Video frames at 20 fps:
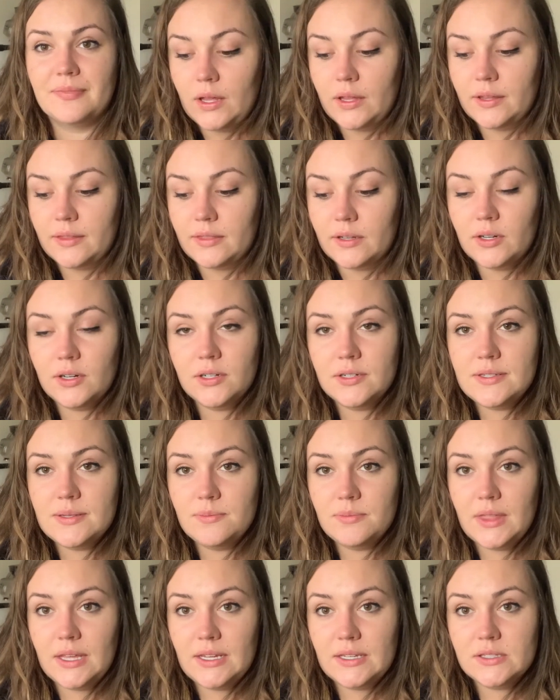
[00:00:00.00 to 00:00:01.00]
there are some
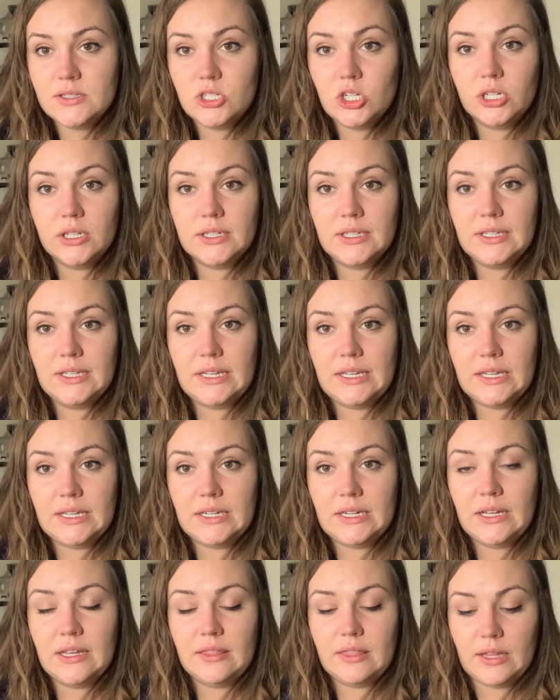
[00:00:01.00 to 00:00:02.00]
things you're gonna
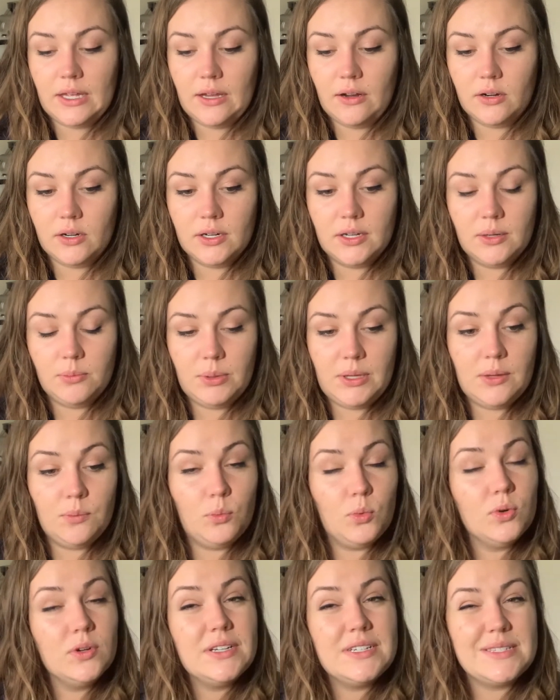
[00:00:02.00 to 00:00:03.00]
need that are gonna be
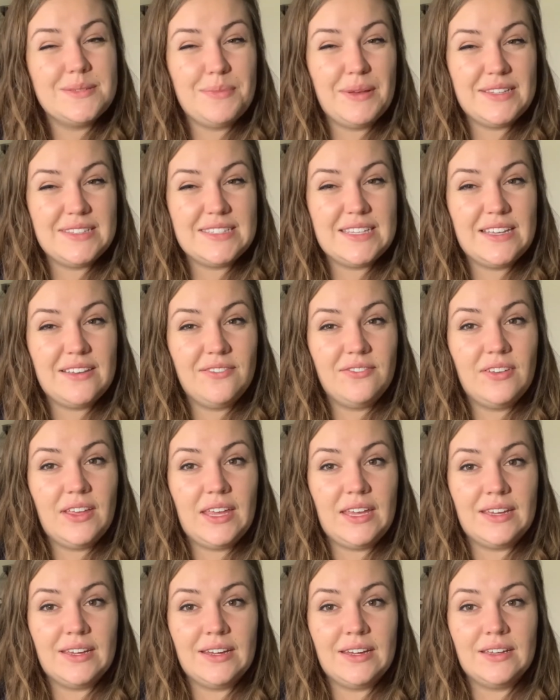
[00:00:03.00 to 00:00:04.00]
more expensive,
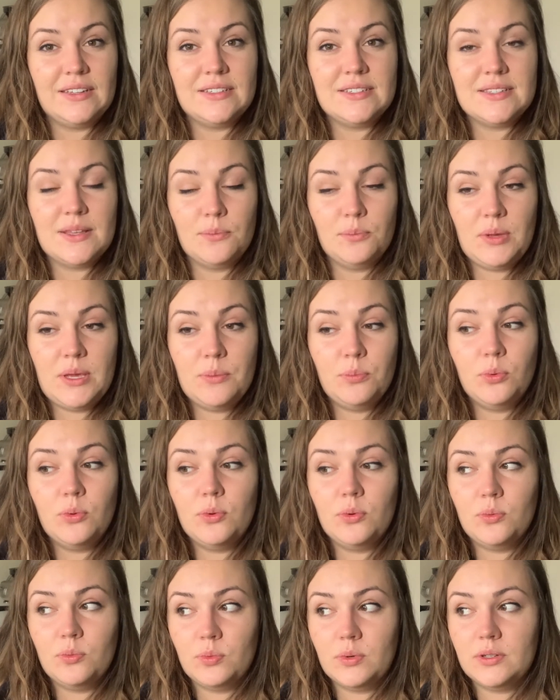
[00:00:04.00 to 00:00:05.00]
and some
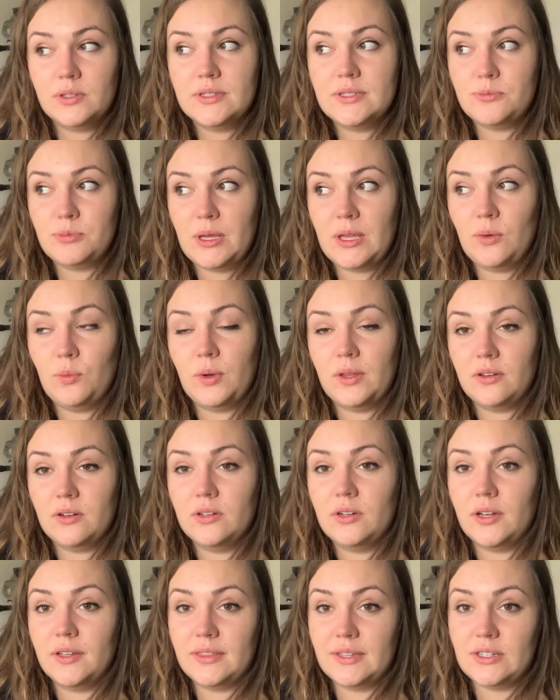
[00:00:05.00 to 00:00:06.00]
people will debate whether or
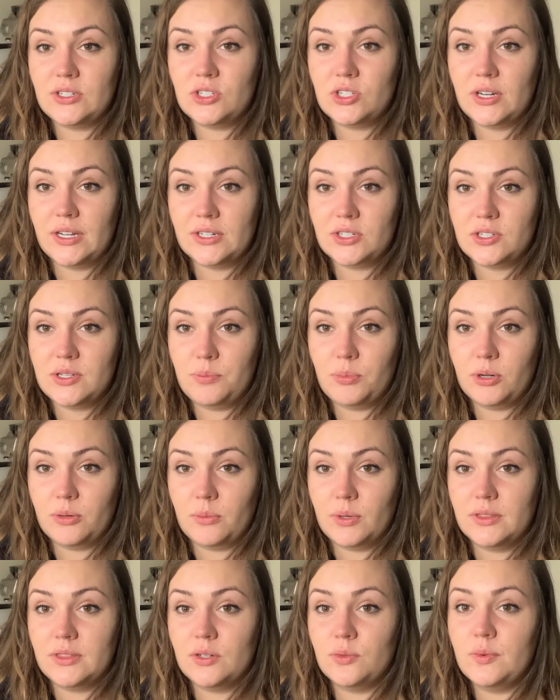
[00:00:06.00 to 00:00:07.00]
not they should actually put them
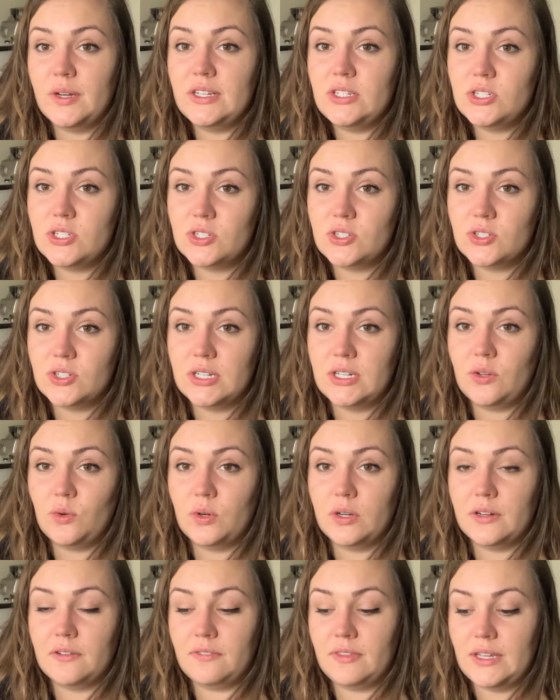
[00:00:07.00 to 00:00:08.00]
on their registry
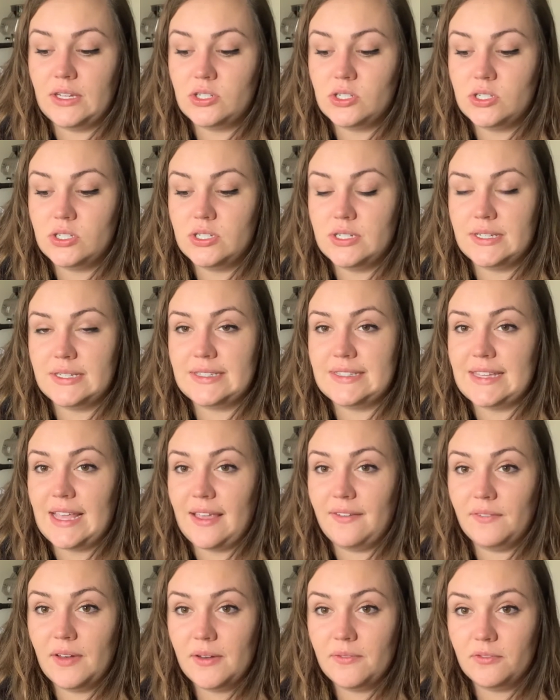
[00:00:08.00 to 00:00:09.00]
or if they should just
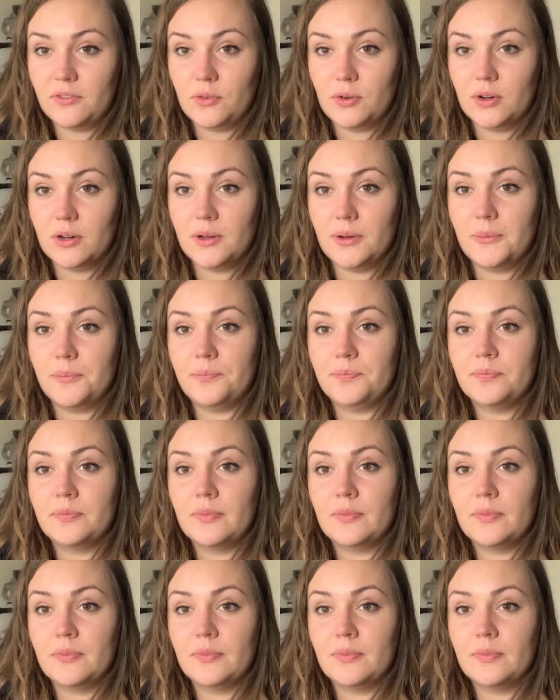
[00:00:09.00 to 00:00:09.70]
save up for them.